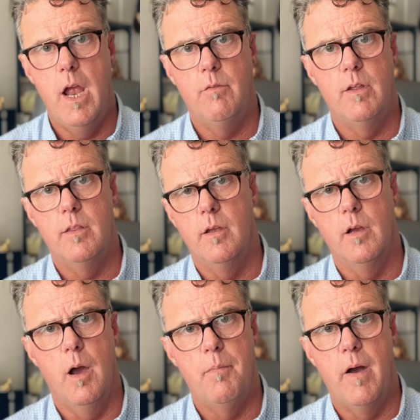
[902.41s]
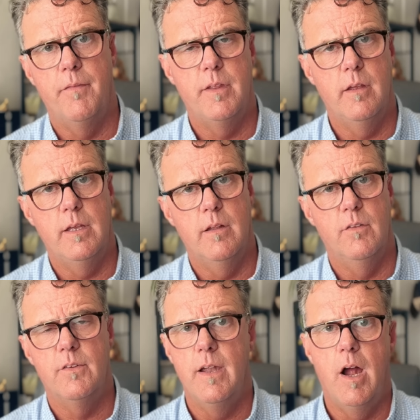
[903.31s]
everything about the
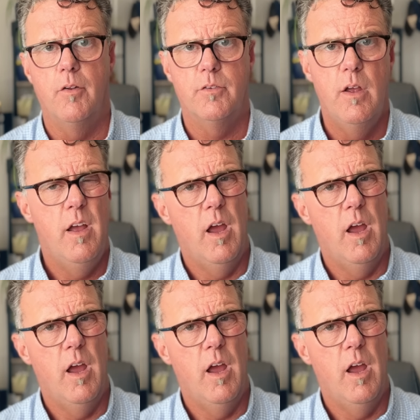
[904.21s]
ins and outs.